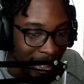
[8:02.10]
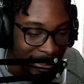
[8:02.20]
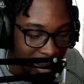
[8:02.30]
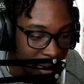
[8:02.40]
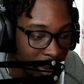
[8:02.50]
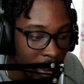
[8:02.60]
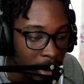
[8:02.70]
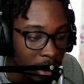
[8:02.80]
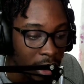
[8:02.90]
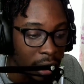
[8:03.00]
as I
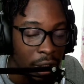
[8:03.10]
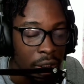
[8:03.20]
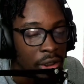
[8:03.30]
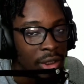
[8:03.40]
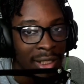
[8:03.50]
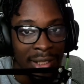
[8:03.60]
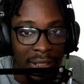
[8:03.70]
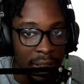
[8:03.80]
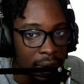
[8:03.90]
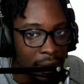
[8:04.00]
said, she can
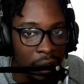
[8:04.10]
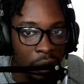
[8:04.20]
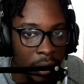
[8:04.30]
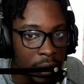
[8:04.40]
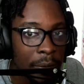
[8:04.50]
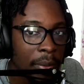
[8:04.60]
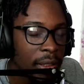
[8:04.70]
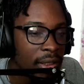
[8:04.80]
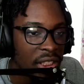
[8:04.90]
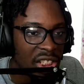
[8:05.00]
easily go out to a
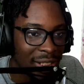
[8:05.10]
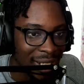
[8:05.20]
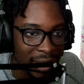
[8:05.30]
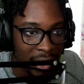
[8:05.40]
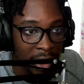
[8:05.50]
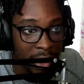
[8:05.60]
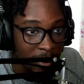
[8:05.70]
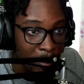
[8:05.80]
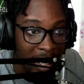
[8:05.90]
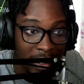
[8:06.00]
police station and say,
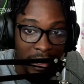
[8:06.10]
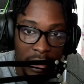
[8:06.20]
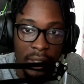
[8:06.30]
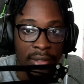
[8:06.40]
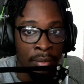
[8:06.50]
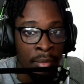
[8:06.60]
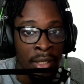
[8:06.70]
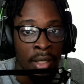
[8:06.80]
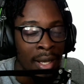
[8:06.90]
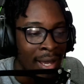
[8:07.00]
this man did this to
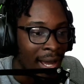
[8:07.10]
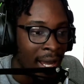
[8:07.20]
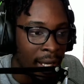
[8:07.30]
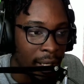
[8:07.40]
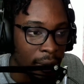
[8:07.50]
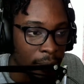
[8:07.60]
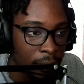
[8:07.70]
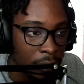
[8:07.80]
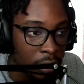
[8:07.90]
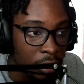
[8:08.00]
me, and
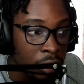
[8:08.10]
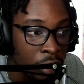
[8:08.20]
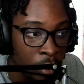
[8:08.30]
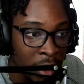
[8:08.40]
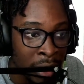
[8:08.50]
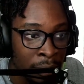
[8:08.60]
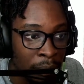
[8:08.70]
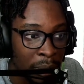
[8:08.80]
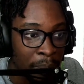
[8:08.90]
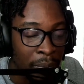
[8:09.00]
you
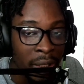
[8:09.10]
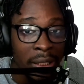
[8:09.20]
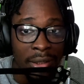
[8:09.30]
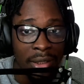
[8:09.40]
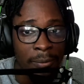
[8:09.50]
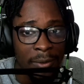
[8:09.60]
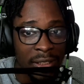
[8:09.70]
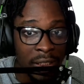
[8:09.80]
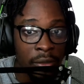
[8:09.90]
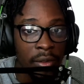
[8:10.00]
can be put in some
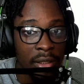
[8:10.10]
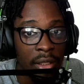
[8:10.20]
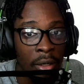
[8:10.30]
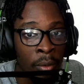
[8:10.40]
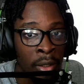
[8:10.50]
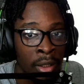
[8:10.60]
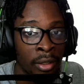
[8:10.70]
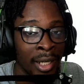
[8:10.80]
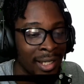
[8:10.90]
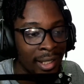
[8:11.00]
serious hot
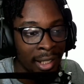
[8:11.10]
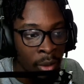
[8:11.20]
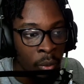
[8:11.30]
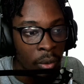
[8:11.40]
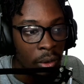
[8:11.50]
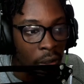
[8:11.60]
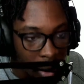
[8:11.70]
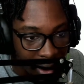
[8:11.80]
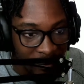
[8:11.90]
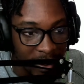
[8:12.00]
water, and they will
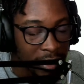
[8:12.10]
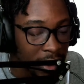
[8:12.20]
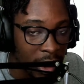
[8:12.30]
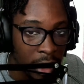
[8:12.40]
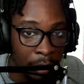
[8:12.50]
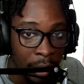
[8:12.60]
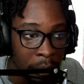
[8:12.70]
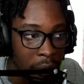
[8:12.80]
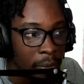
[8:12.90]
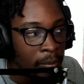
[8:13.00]
not investigate it
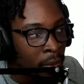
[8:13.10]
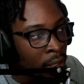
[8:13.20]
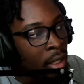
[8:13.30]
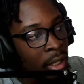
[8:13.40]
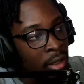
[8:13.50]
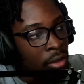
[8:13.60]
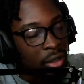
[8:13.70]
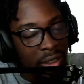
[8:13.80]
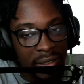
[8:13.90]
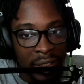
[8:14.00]
properly. You
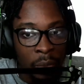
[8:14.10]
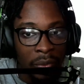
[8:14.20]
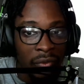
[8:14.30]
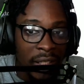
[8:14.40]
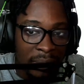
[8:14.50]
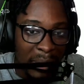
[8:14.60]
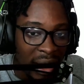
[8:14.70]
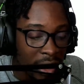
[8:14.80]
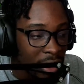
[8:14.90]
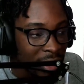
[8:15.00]
can see with this
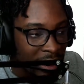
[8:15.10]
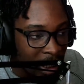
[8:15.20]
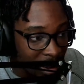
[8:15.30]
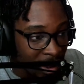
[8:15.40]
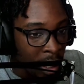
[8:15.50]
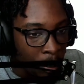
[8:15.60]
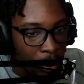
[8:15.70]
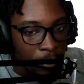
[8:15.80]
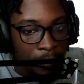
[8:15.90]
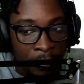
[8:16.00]
man here as an
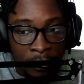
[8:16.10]
example,